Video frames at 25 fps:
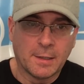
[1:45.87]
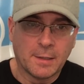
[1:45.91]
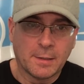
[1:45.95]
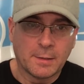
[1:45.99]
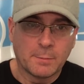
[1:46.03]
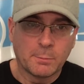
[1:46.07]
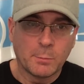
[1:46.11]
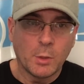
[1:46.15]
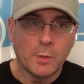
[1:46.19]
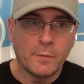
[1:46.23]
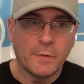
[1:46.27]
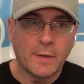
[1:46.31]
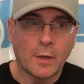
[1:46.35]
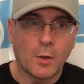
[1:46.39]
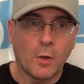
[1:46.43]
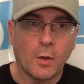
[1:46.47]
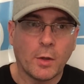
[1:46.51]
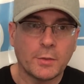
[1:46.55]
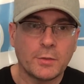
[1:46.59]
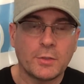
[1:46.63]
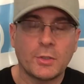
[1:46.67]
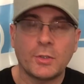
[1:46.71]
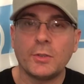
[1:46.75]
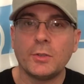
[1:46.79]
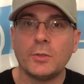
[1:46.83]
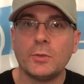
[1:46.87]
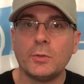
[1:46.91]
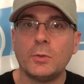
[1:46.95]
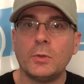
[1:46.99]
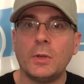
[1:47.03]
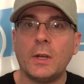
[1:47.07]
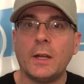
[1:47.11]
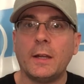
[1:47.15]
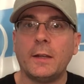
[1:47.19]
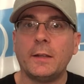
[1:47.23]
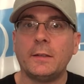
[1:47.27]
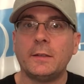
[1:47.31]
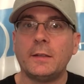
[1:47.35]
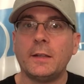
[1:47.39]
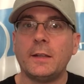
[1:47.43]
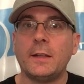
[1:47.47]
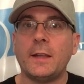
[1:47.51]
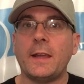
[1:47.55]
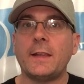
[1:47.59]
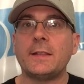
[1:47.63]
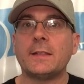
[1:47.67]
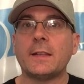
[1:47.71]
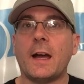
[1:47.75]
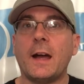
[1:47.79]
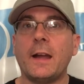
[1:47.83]
Moving on to
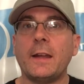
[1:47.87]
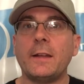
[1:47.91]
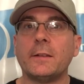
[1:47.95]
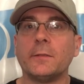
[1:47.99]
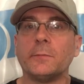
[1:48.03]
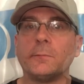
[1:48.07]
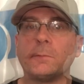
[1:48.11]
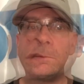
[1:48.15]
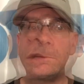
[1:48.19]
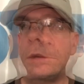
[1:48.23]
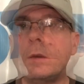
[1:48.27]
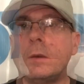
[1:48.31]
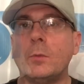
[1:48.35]
today's item.